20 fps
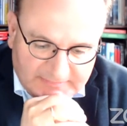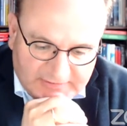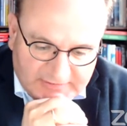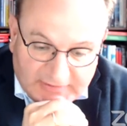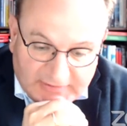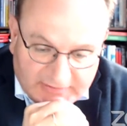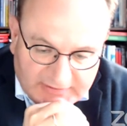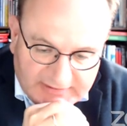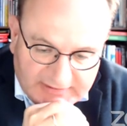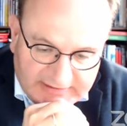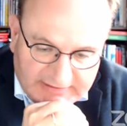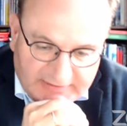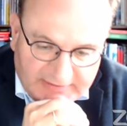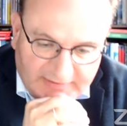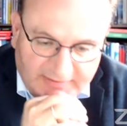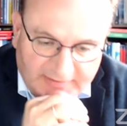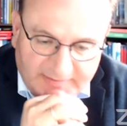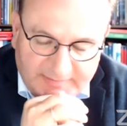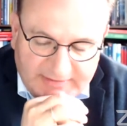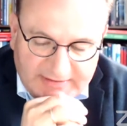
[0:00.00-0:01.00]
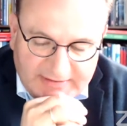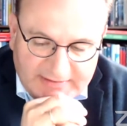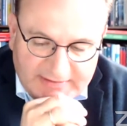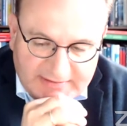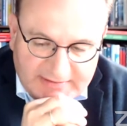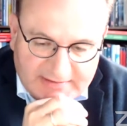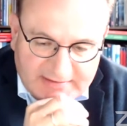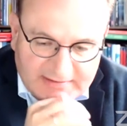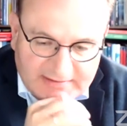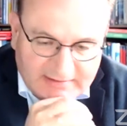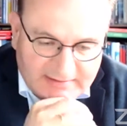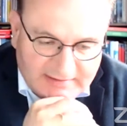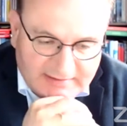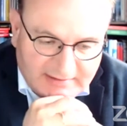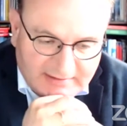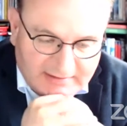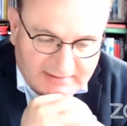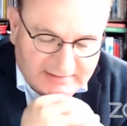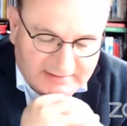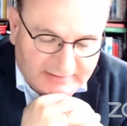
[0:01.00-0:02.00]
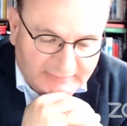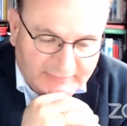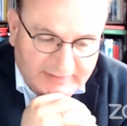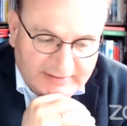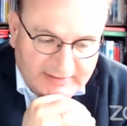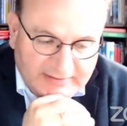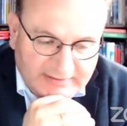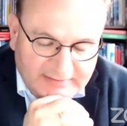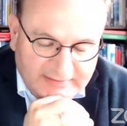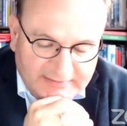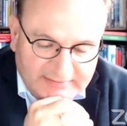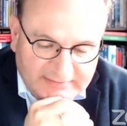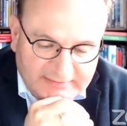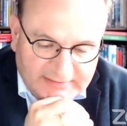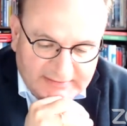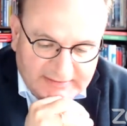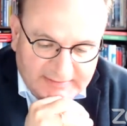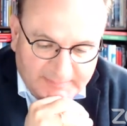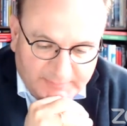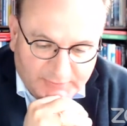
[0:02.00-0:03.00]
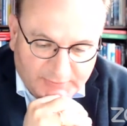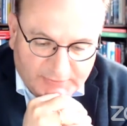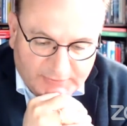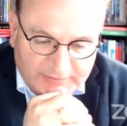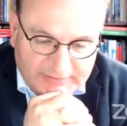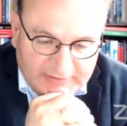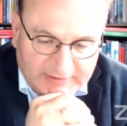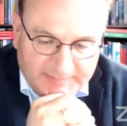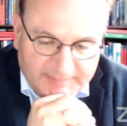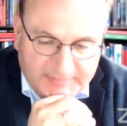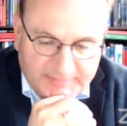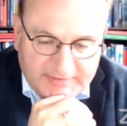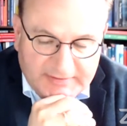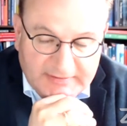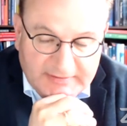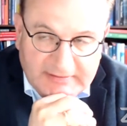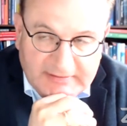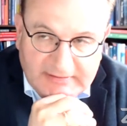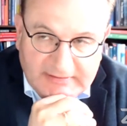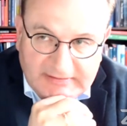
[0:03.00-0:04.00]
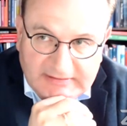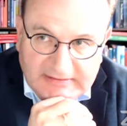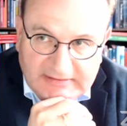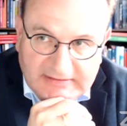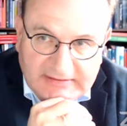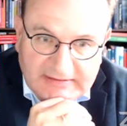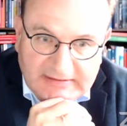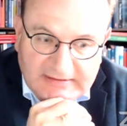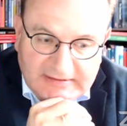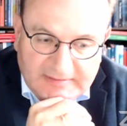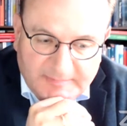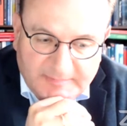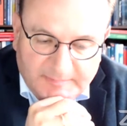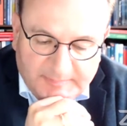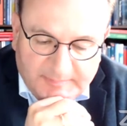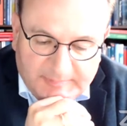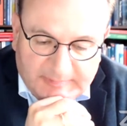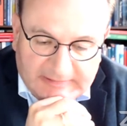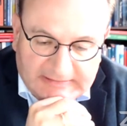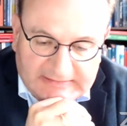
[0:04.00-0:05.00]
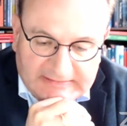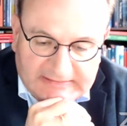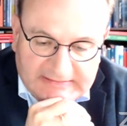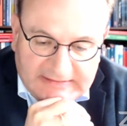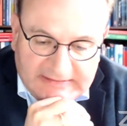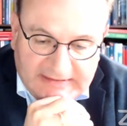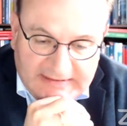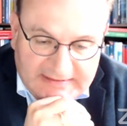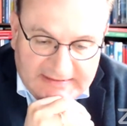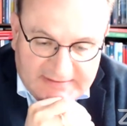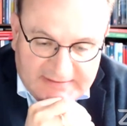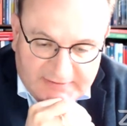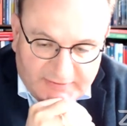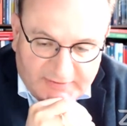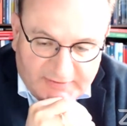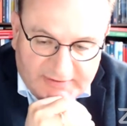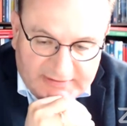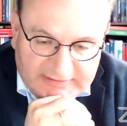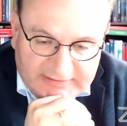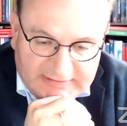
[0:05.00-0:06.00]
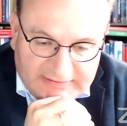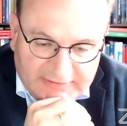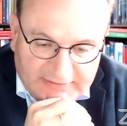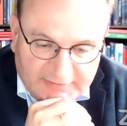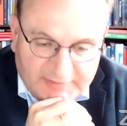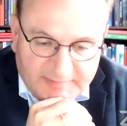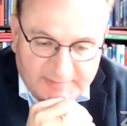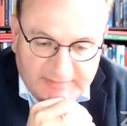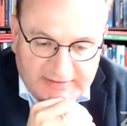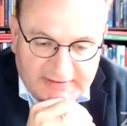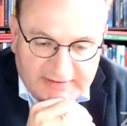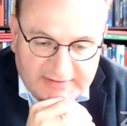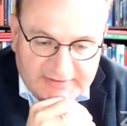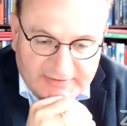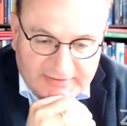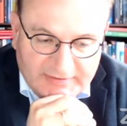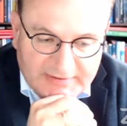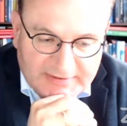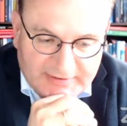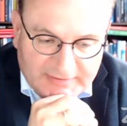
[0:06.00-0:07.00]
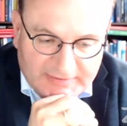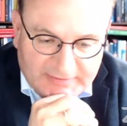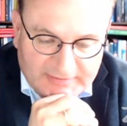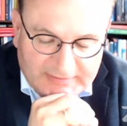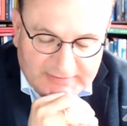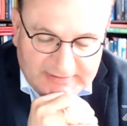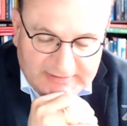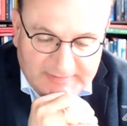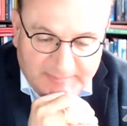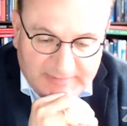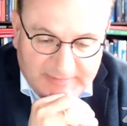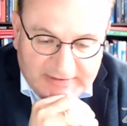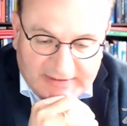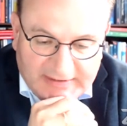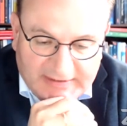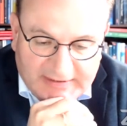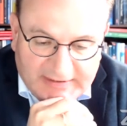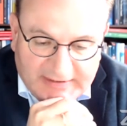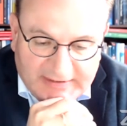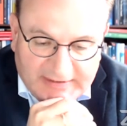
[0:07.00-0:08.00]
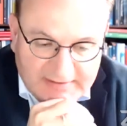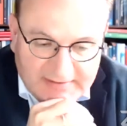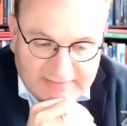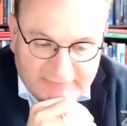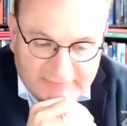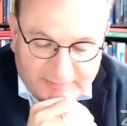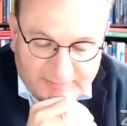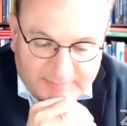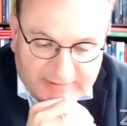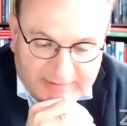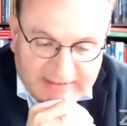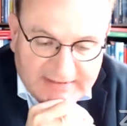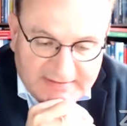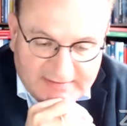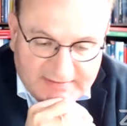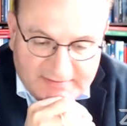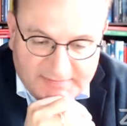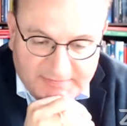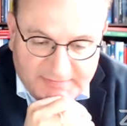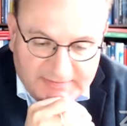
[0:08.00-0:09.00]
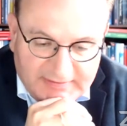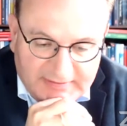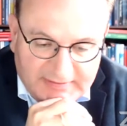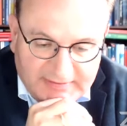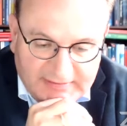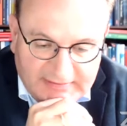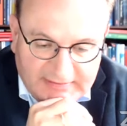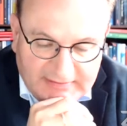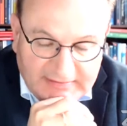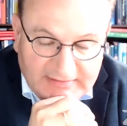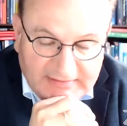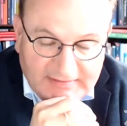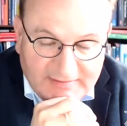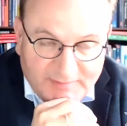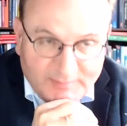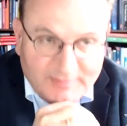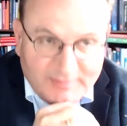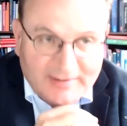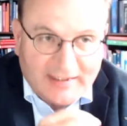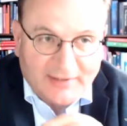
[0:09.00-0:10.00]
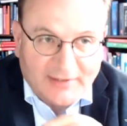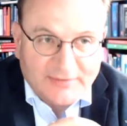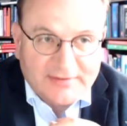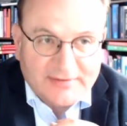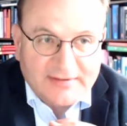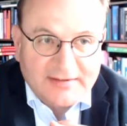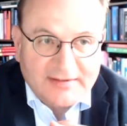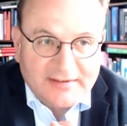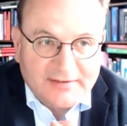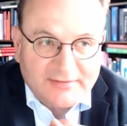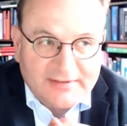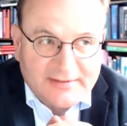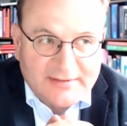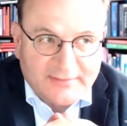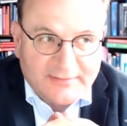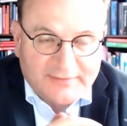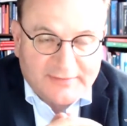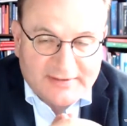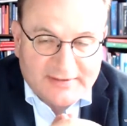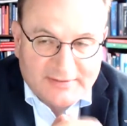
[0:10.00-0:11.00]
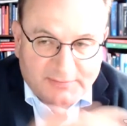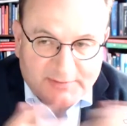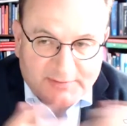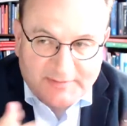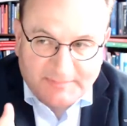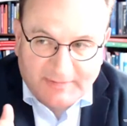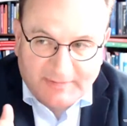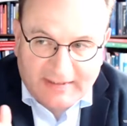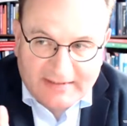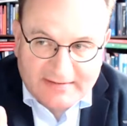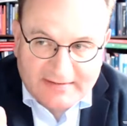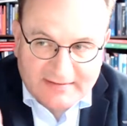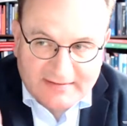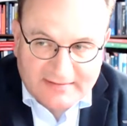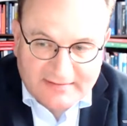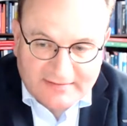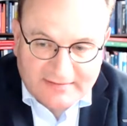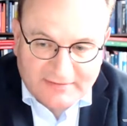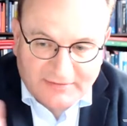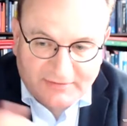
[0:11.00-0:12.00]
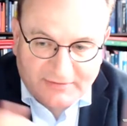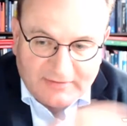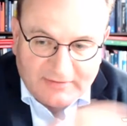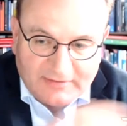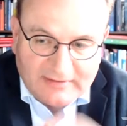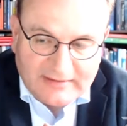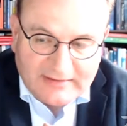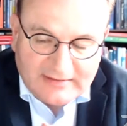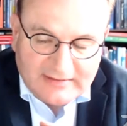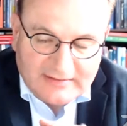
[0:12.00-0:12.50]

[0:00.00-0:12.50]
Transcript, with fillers: circular economy is, is, is definitely an, an important option. But a circular economy has also implications for prices with without an increase of resource prices. So